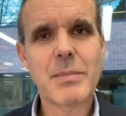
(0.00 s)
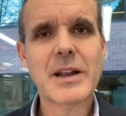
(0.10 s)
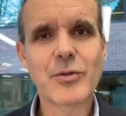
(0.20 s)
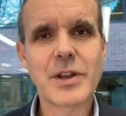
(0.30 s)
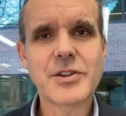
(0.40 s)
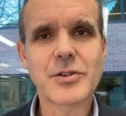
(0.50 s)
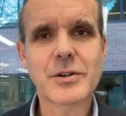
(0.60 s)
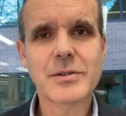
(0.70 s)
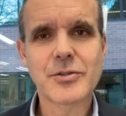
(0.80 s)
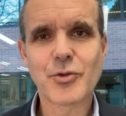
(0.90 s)
back to
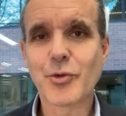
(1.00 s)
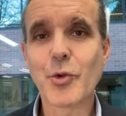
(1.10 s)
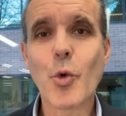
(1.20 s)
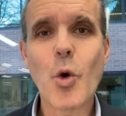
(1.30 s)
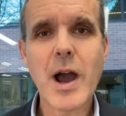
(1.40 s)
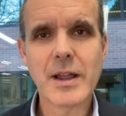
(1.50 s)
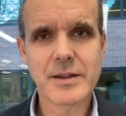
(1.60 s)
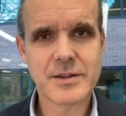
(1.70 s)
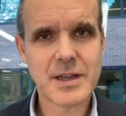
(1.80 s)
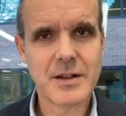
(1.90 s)
nature to rewild
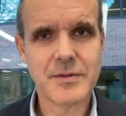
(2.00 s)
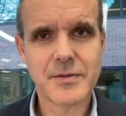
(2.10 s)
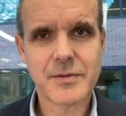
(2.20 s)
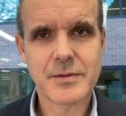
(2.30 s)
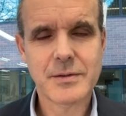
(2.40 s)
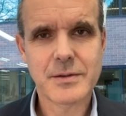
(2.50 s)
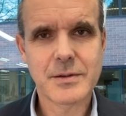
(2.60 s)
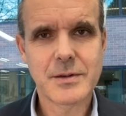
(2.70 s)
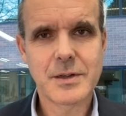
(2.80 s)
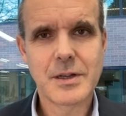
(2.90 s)
itself.
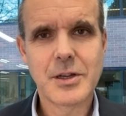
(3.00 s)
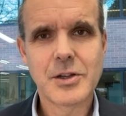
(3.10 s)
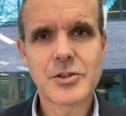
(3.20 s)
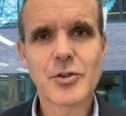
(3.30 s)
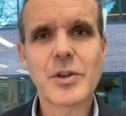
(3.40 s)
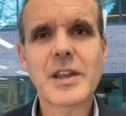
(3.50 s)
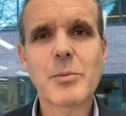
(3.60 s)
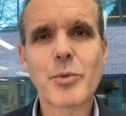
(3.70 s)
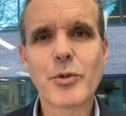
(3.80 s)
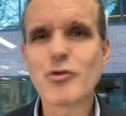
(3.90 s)
So it
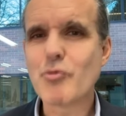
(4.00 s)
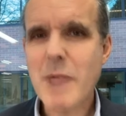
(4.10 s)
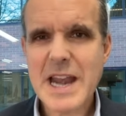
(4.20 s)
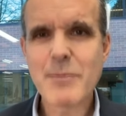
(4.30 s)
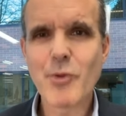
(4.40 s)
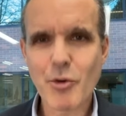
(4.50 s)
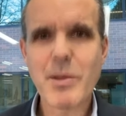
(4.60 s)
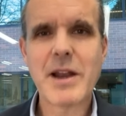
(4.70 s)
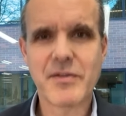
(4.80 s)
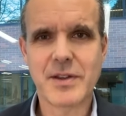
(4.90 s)
can produce many more
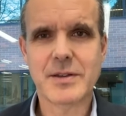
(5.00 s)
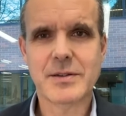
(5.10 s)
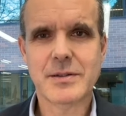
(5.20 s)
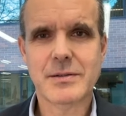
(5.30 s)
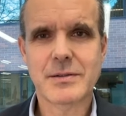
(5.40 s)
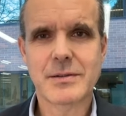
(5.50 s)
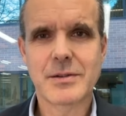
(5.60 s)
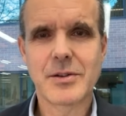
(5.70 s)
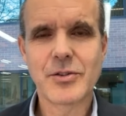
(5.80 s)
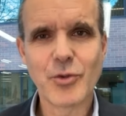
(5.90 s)
benefits
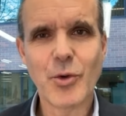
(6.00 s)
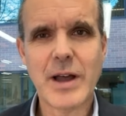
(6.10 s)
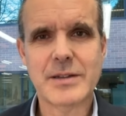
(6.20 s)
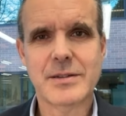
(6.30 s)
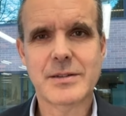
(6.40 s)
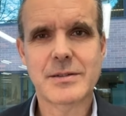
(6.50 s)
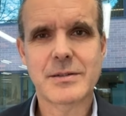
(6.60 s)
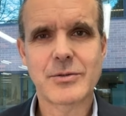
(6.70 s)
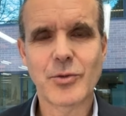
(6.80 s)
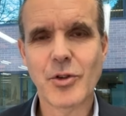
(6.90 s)
to us,
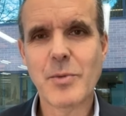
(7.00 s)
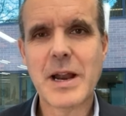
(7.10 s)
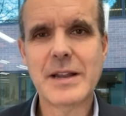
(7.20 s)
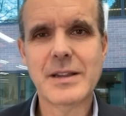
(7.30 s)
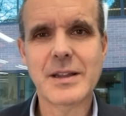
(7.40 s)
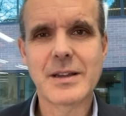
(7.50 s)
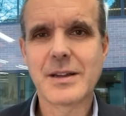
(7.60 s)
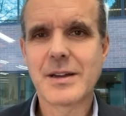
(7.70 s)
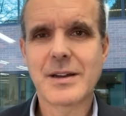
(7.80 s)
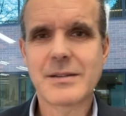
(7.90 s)
to humanity,
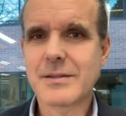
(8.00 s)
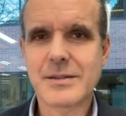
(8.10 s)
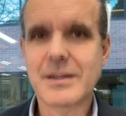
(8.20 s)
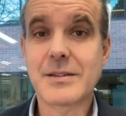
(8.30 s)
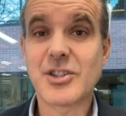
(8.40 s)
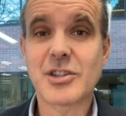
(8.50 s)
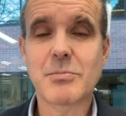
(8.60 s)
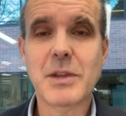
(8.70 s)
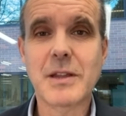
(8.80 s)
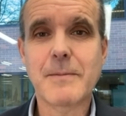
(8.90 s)
than
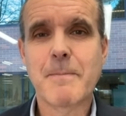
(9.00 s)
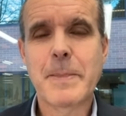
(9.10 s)
just meat.